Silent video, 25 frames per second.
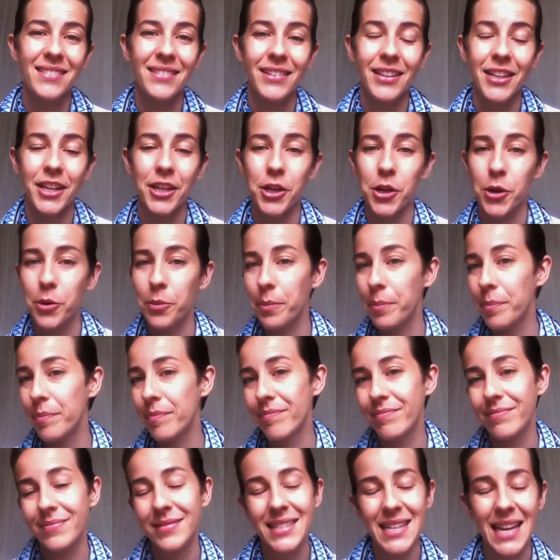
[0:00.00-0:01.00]
you know,
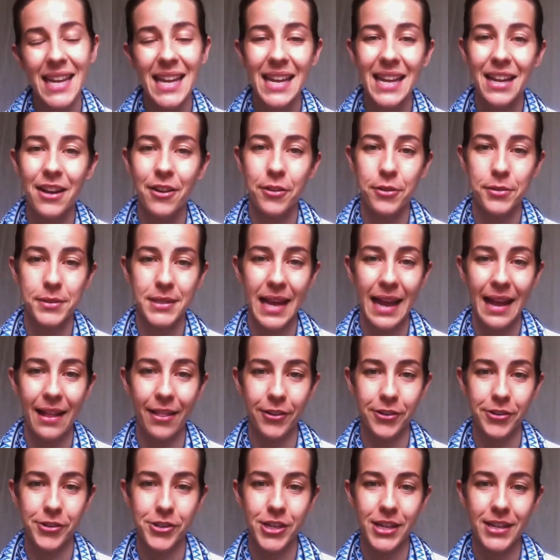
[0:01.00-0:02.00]
taking care of those
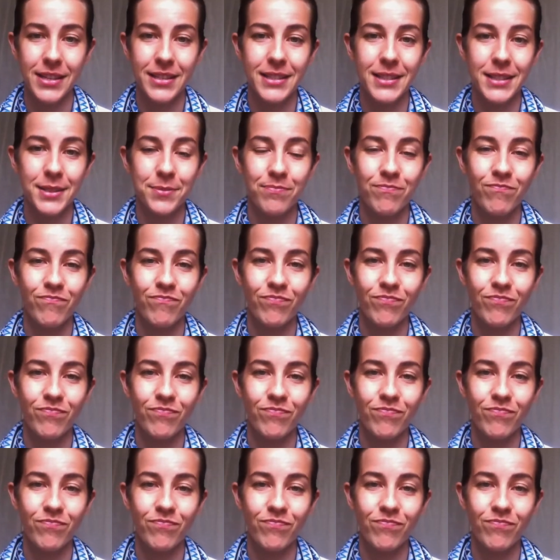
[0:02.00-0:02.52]
allergies.